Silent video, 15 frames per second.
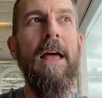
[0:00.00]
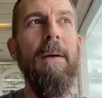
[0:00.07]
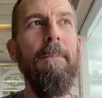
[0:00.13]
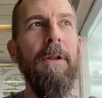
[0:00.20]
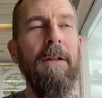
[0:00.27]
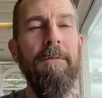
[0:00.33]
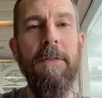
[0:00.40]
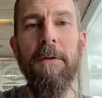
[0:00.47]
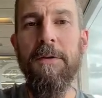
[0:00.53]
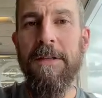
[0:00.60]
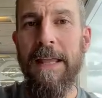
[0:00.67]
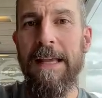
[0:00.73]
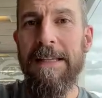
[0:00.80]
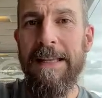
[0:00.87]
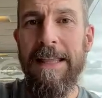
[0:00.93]
but if there's
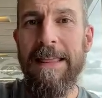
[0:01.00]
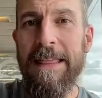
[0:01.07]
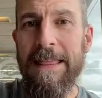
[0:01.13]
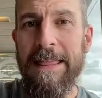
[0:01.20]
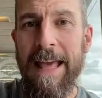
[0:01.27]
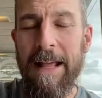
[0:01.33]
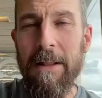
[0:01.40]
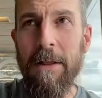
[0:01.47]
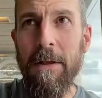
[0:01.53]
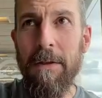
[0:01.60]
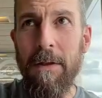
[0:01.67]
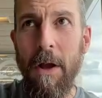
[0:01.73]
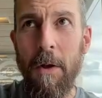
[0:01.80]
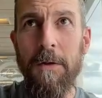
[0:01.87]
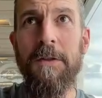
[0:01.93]
things that
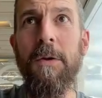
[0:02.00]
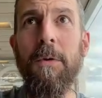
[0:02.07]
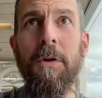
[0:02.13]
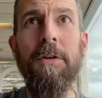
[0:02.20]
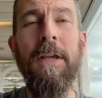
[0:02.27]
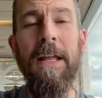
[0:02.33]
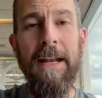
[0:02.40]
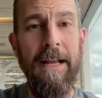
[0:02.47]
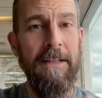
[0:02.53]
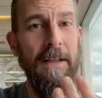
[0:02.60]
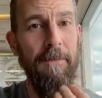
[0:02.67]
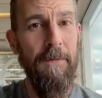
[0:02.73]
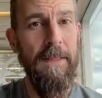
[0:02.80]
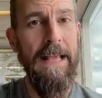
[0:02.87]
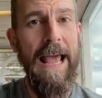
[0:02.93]
also could connect
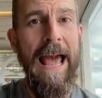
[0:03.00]
up for the